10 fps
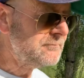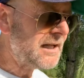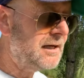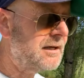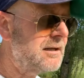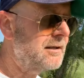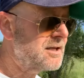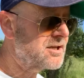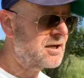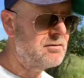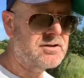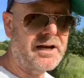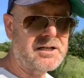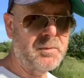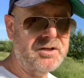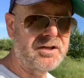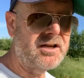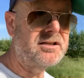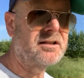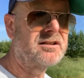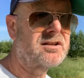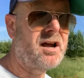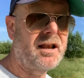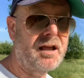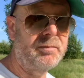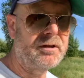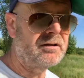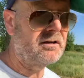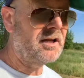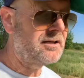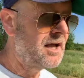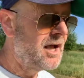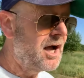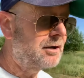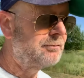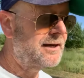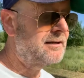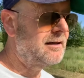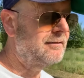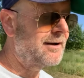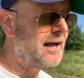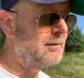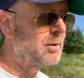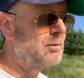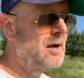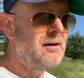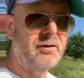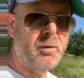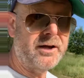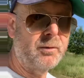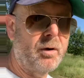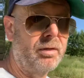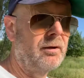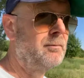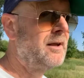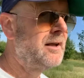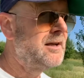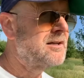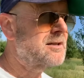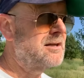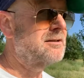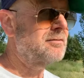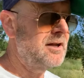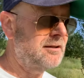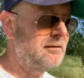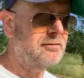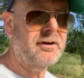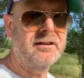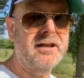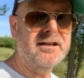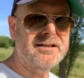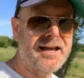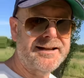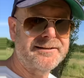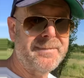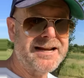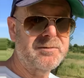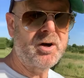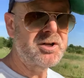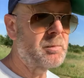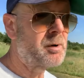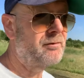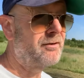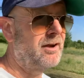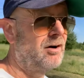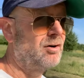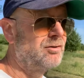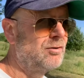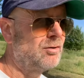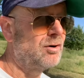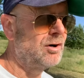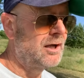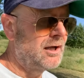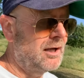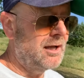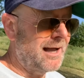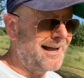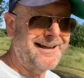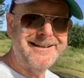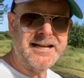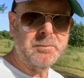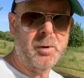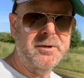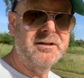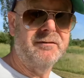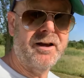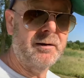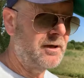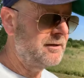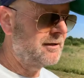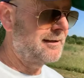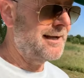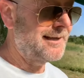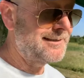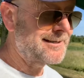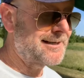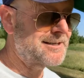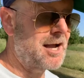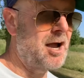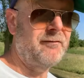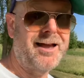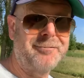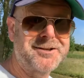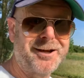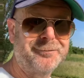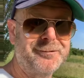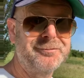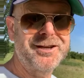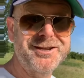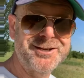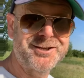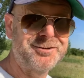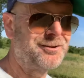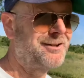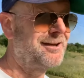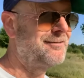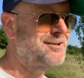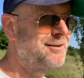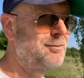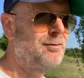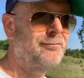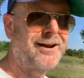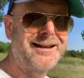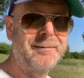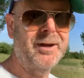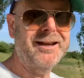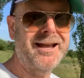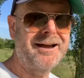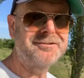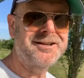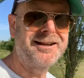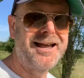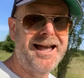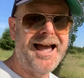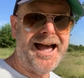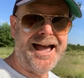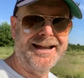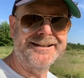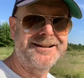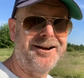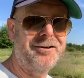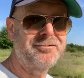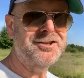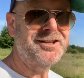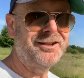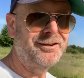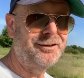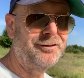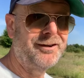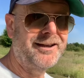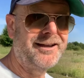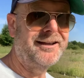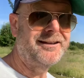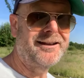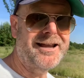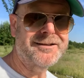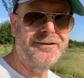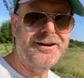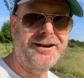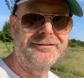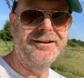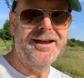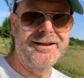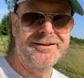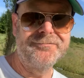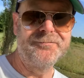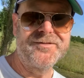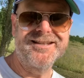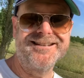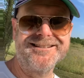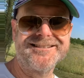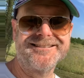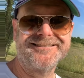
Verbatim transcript: uh, the skills and expertise and site labour that you need are readily available for when you want them. So there's three, th three things there to maximise your profit on your uh, next property development. And uh, so I hope that was helpful. This is Stuart Davidson, your friendly bean counter, and I'll see you in the next video. Cheers.